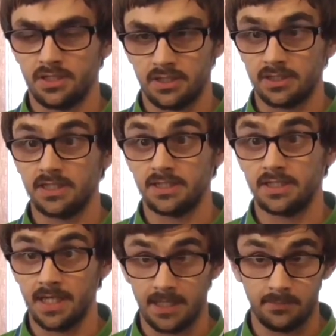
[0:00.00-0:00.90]
you're going to need a
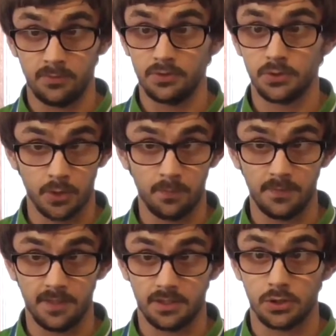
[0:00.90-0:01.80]
game or
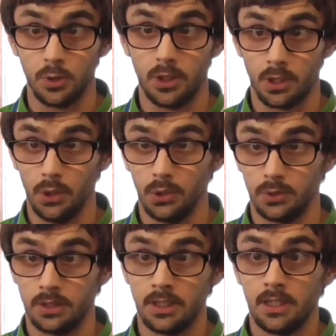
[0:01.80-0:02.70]
something to
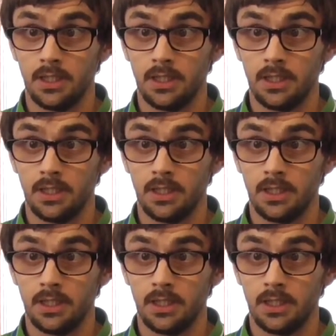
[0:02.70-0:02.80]
record.